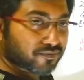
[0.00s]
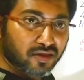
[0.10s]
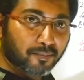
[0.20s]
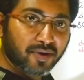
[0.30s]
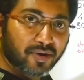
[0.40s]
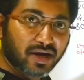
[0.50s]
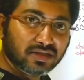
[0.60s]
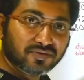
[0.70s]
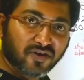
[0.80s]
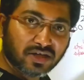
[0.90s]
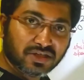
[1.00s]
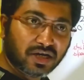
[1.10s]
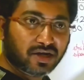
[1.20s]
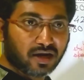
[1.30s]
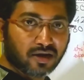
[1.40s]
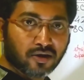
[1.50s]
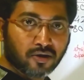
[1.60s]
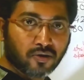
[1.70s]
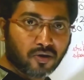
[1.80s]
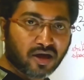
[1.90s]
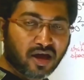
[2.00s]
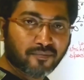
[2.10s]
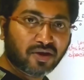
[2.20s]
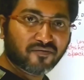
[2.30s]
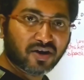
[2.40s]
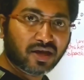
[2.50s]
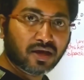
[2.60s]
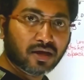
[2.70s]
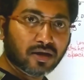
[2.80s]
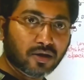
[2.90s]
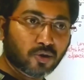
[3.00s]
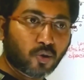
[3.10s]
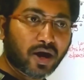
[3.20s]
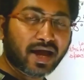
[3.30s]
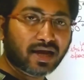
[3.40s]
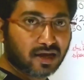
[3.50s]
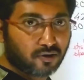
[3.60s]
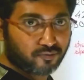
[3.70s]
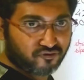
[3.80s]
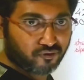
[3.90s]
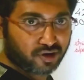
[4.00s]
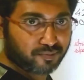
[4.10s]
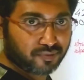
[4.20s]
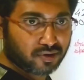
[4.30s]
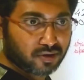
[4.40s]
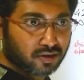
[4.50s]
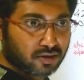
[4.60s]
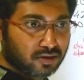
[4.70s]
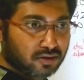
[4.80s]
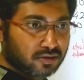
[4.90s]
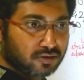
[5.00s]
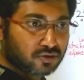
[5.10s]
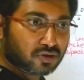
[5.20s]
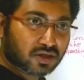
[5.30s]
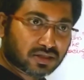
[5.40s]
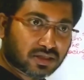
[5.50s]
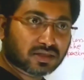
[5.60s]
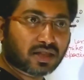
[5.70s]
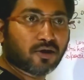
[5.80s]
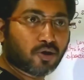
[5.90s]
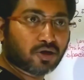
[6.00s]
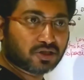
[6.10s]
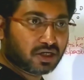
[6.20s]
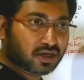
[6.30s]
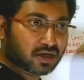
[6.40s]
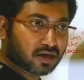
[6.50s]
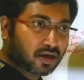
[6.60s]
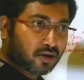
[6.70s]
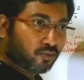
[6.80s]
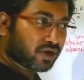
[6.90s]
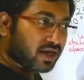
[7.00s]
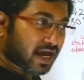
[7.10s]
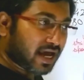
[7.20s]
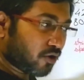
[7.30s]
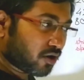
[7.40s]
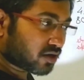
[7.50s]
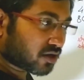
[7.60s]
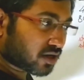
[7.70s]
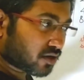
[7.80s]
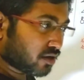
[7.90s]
the bed is very gentle or having very low angle of true dip. So this is the logic. We cannot